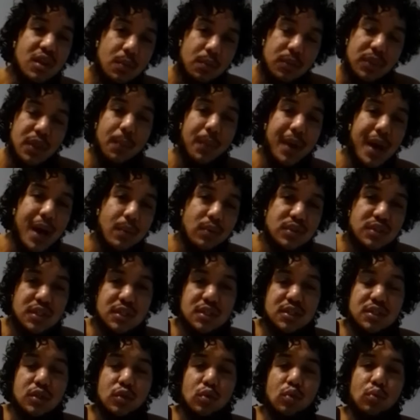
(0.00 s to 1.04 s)
The Bible says,
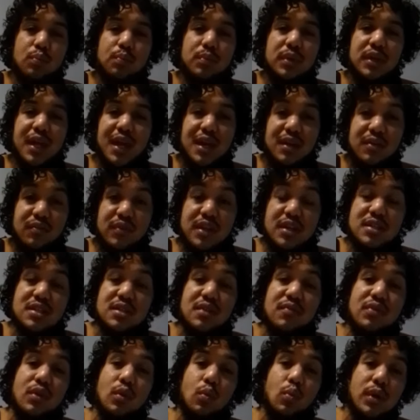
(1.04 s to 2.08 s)
"Don't be envious
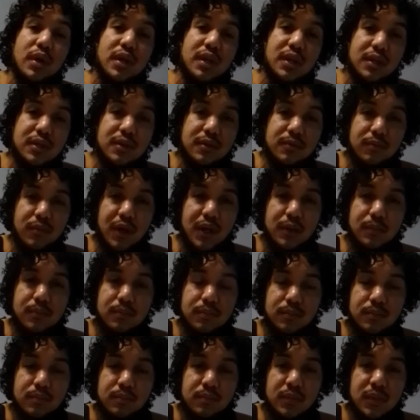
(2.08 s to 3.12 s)
of the wicked." Right?
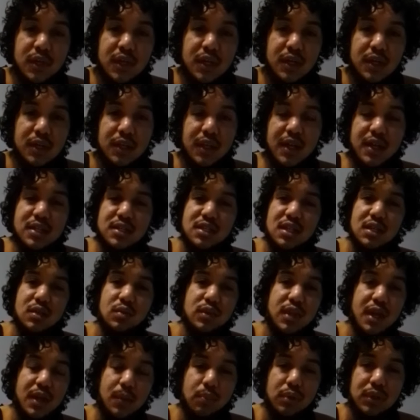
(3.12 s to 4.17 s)
Like it said that
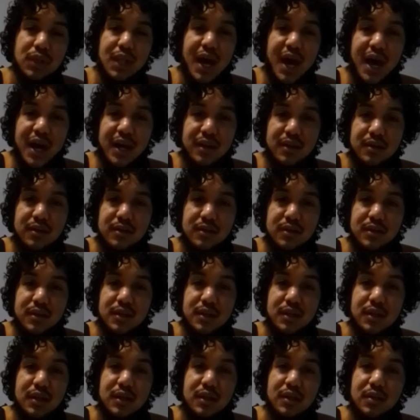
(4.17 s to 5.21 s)
they plot,
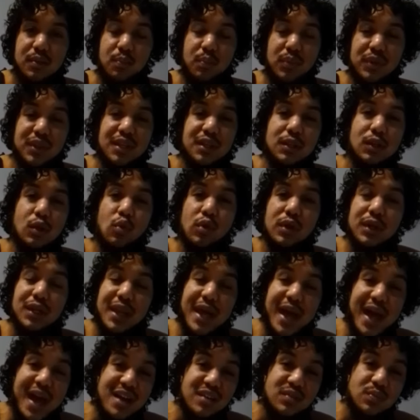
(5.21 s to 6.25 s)
but the Lord
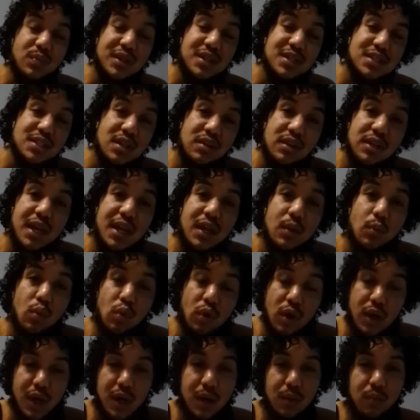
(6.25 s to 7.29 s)
laughs because their day will
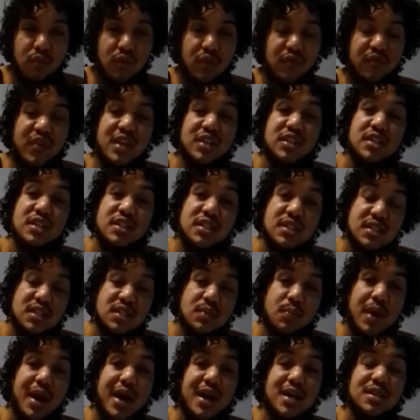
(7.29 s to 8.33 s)
come. Revengeance is
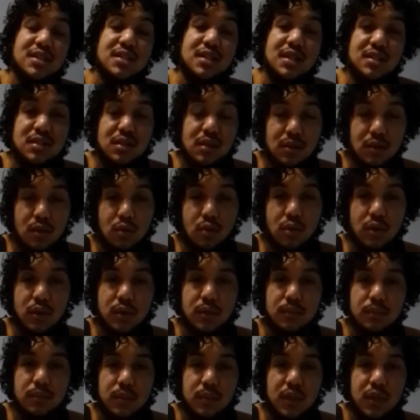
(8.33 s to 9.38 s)
mine, says the Lord.
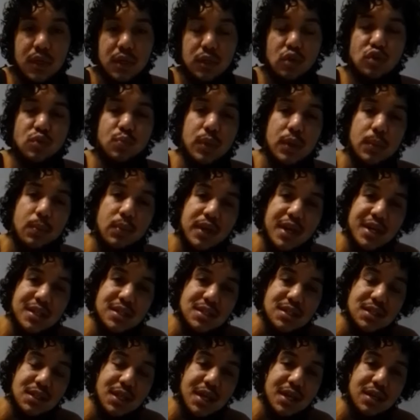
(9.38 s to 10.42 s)
Those people that
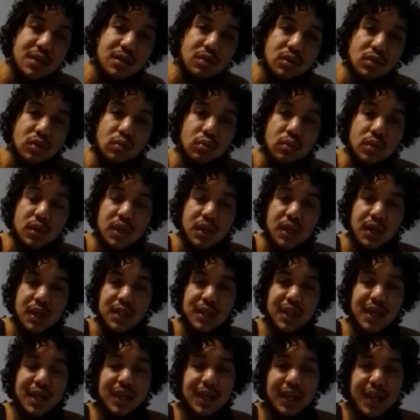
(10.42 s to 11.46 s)
slander you,
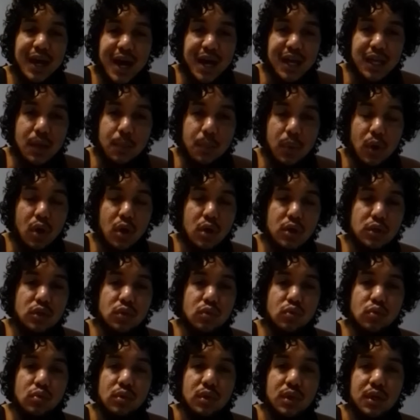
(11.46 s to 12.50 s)
that lie upon
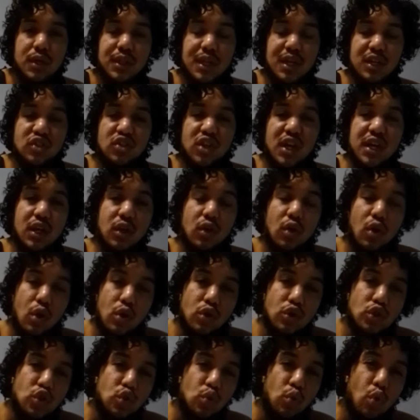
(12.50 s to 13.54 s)
you, that try to
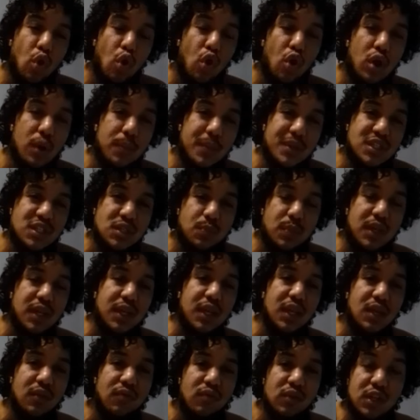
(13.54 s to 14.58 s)
cause you harm and speak
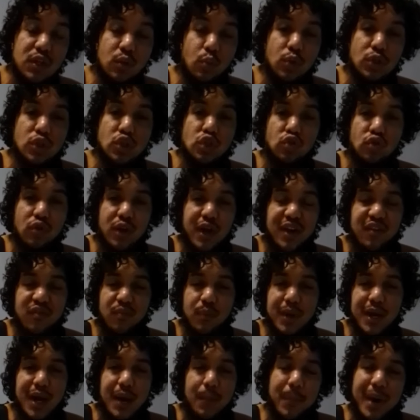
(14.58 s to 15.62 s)
evil and witchcraft,
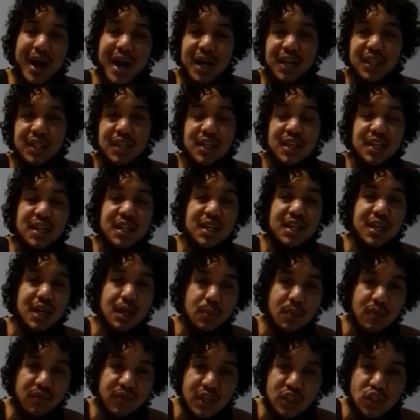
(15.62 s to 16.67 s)
but I bind it in the name
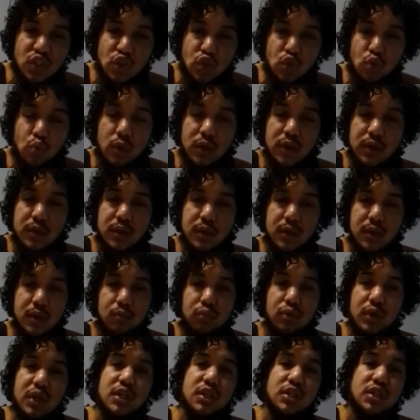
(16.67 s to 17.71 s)
of Yeshua.
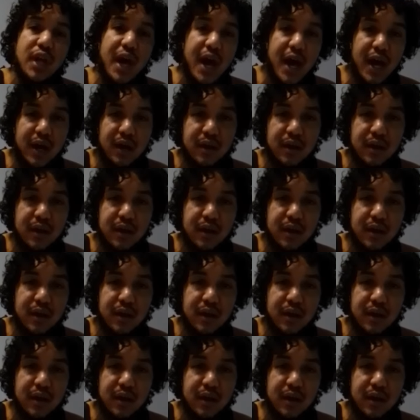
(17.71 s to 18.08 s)
Praise Yah.